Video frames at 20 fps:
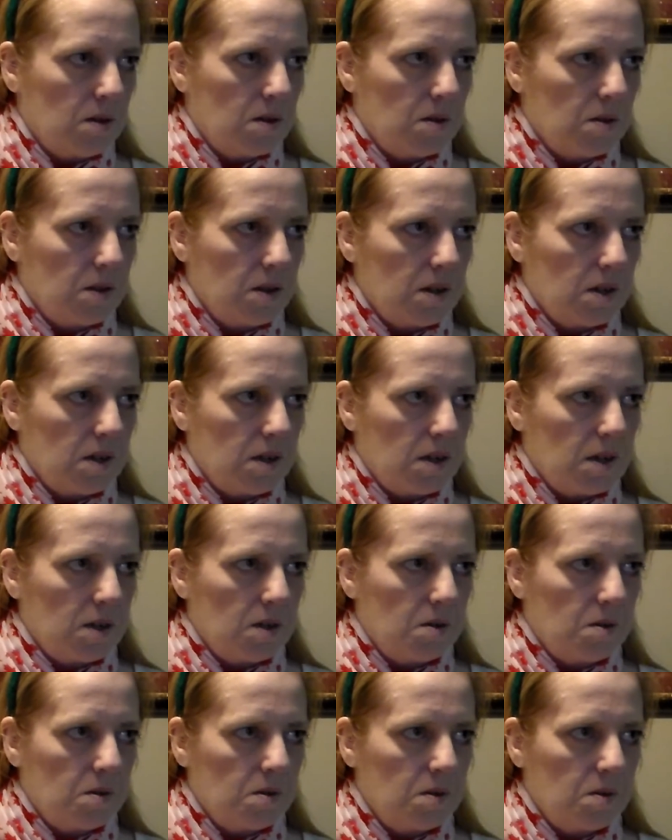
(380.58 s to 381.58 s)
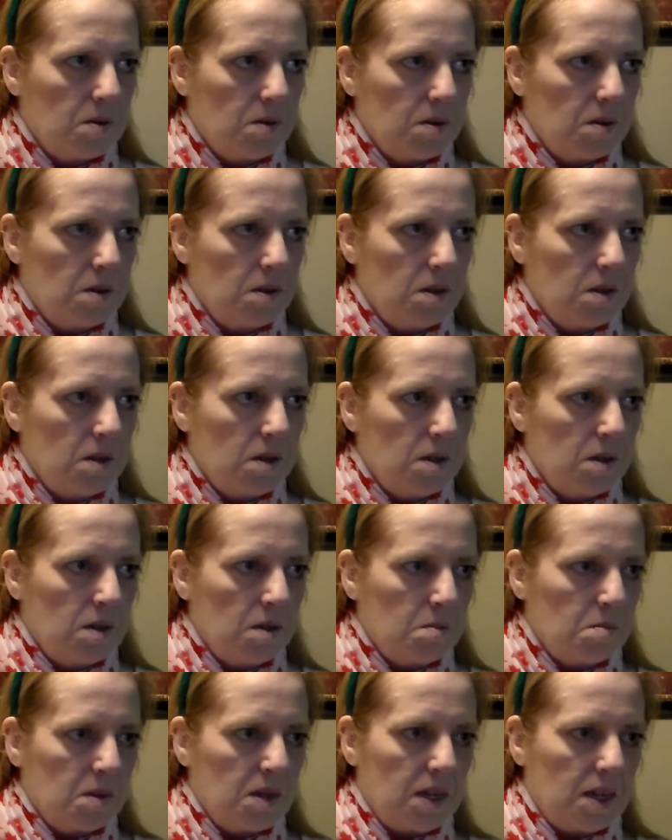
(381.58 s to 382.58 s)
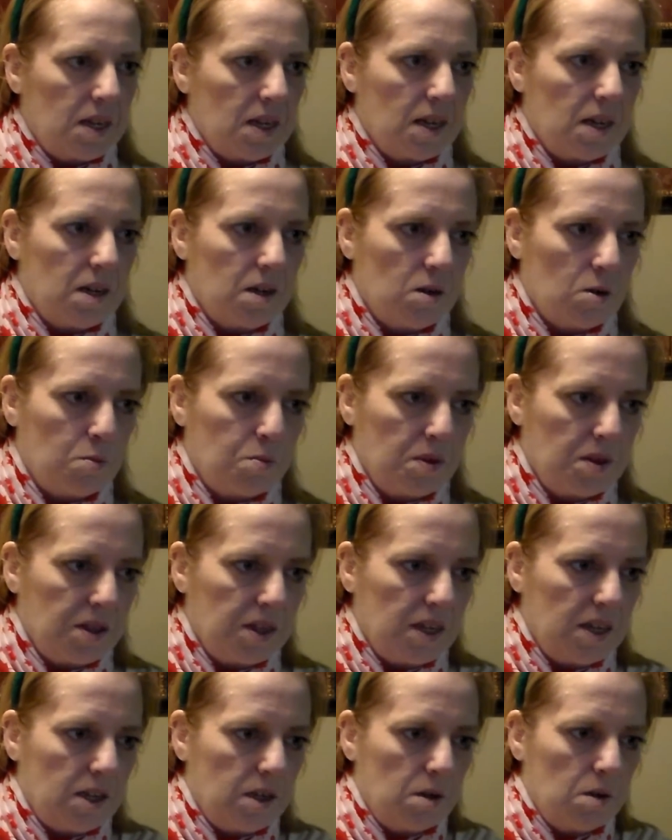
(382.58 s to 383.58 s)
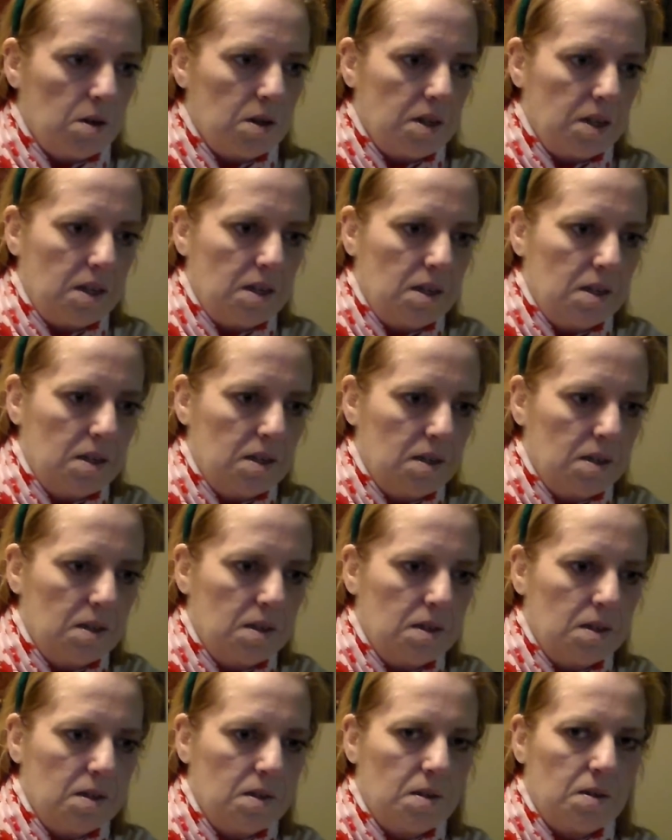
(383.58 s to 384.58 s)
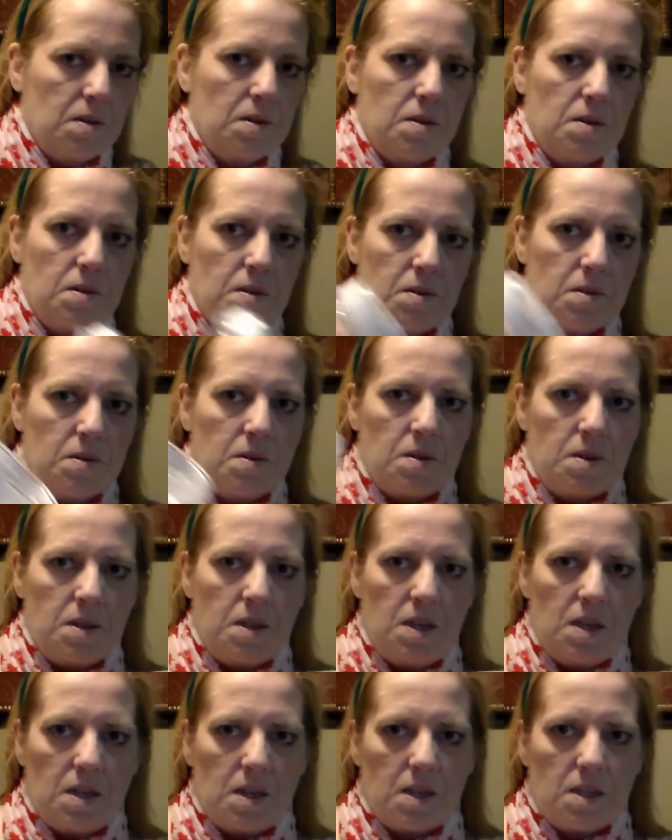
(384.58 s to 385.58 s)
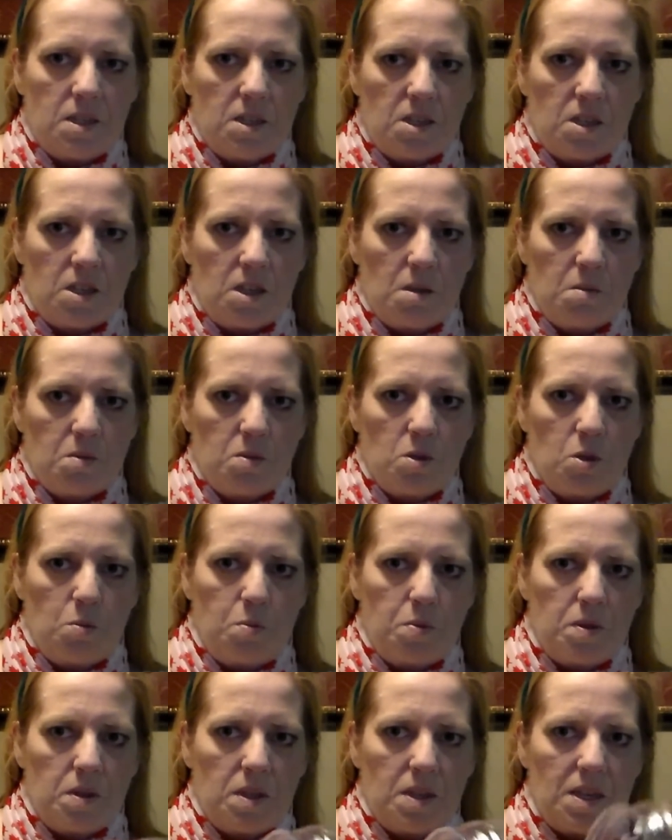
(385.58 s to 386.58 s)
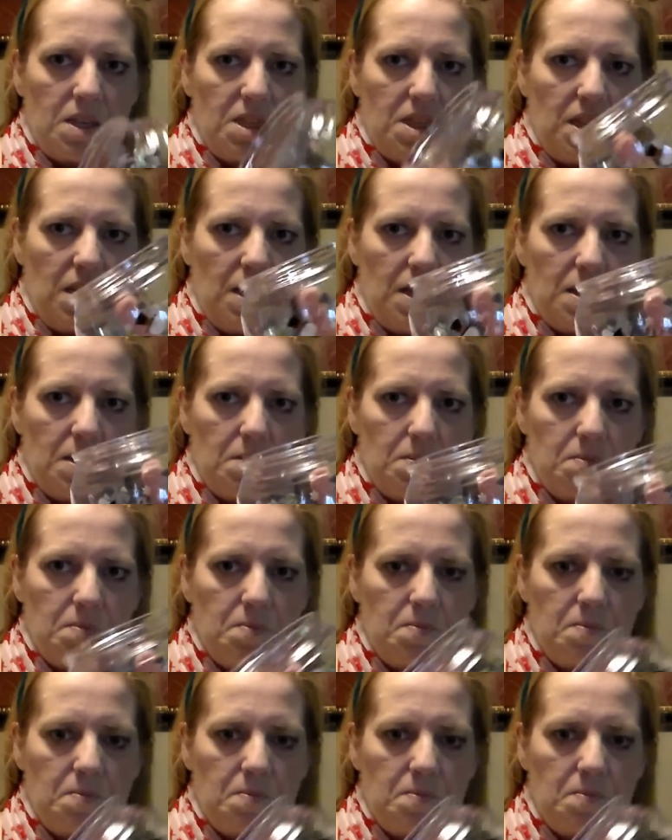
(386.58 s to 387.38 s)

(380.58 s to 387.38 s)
Oh, there you go. Mike got it open. Thank you, honey. Yeah, it just comes open like that.